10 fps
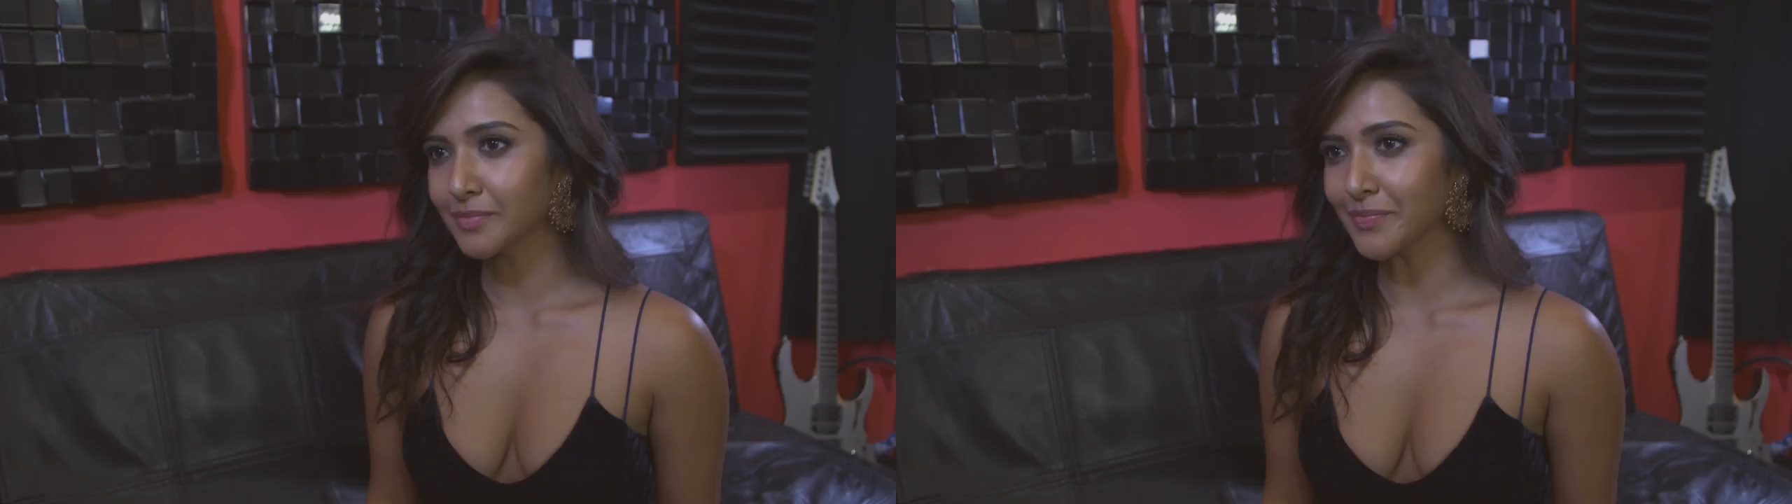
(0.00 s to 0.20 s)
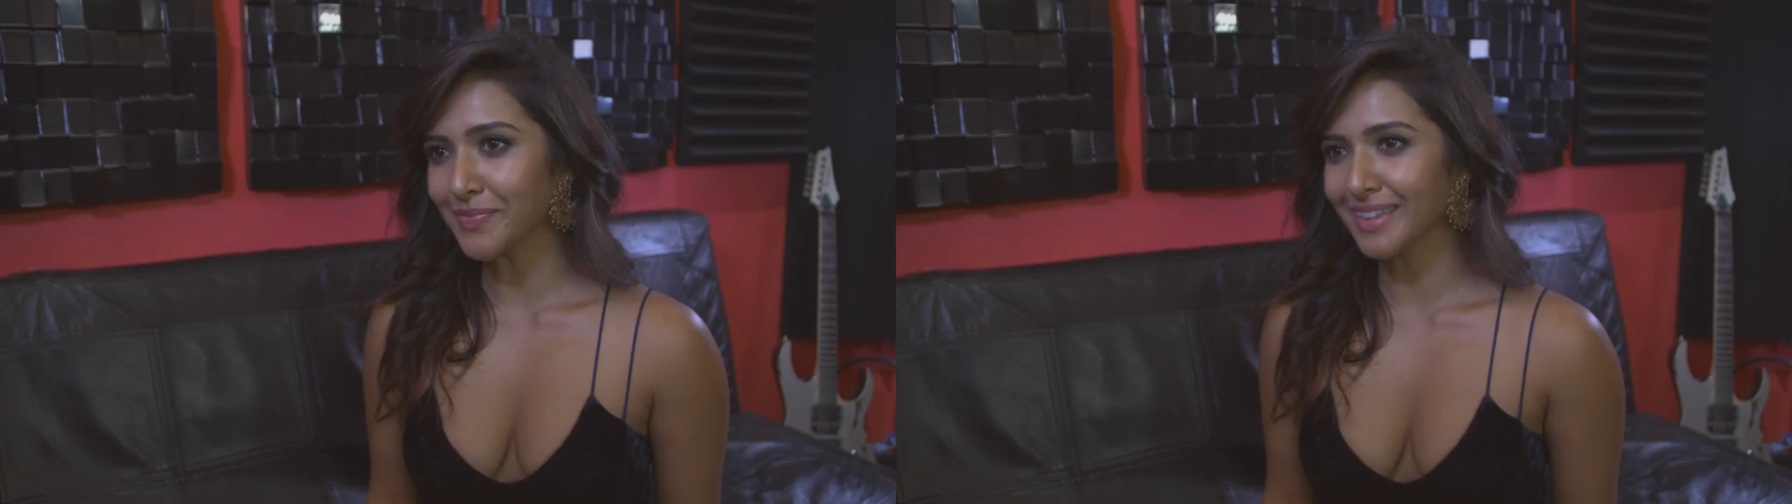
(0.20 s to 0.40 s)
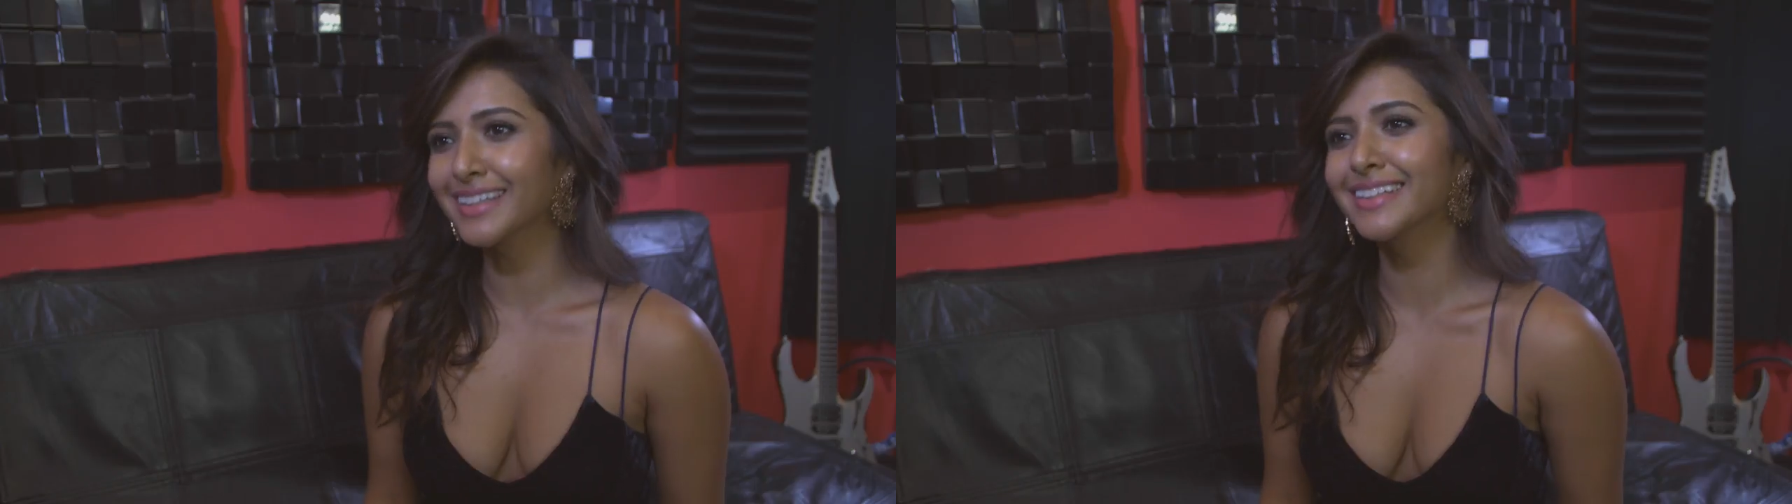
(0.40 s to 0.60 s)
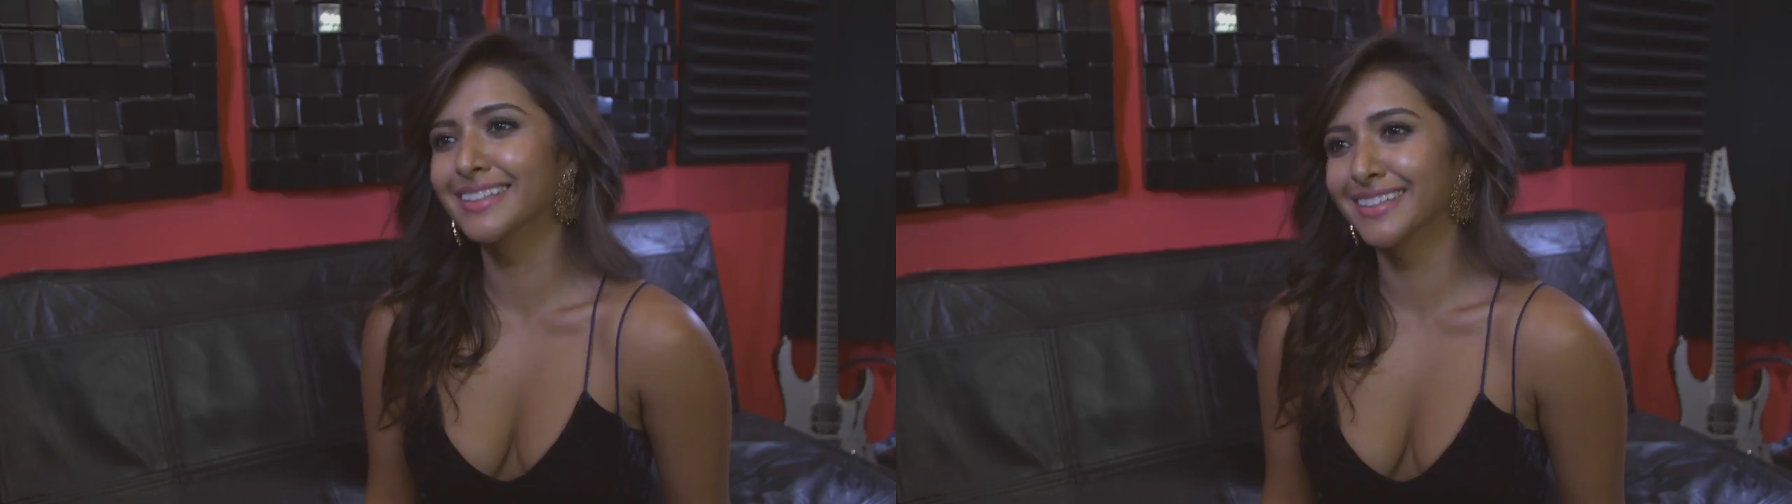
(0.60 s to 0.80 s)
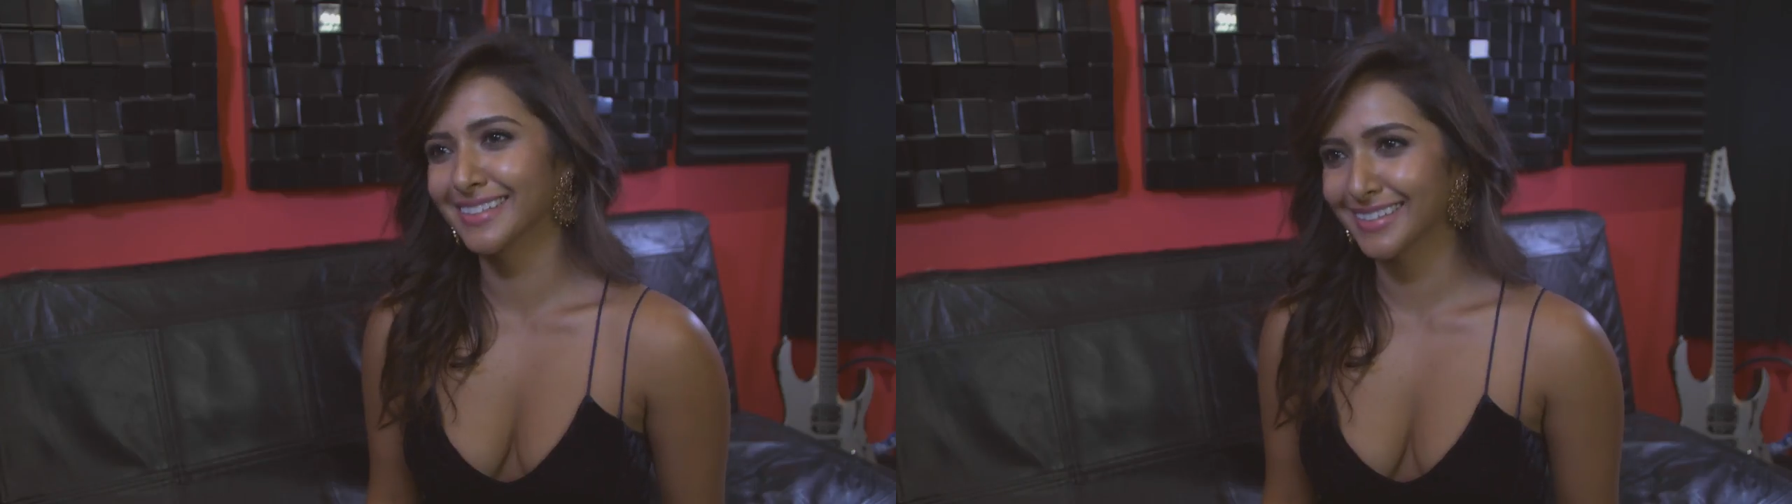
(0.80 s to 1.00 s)
uh, like,
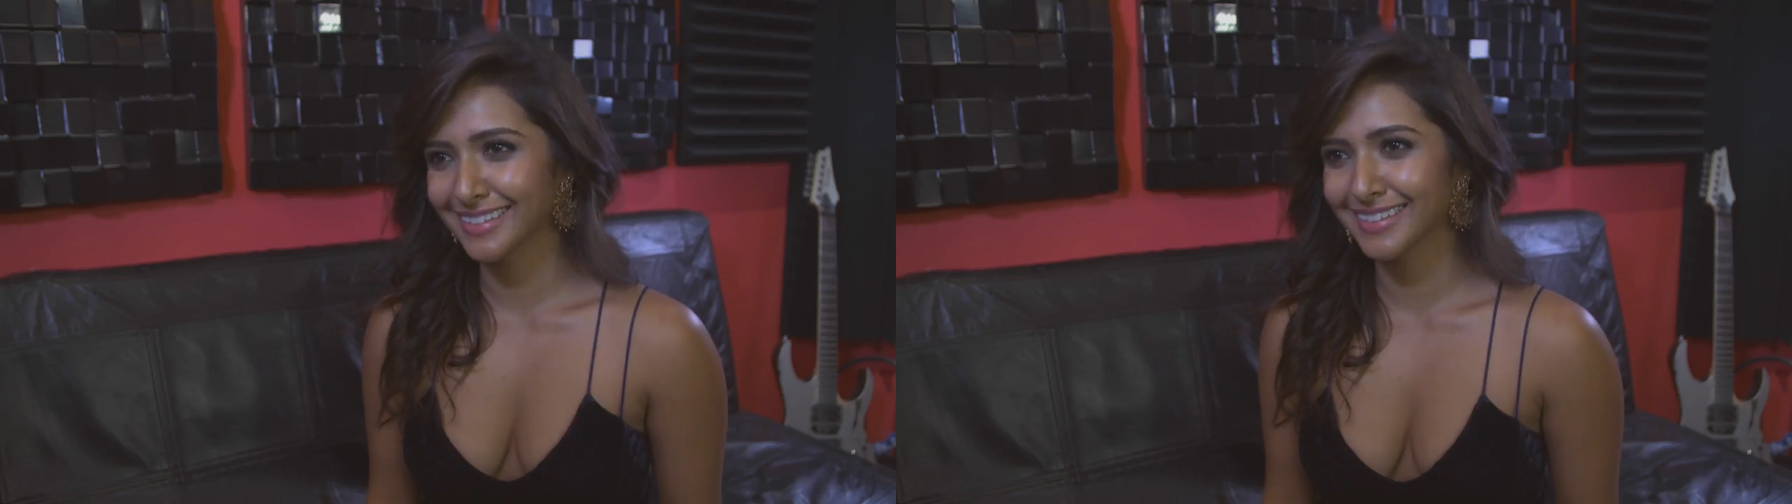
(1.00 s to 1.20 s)
inside the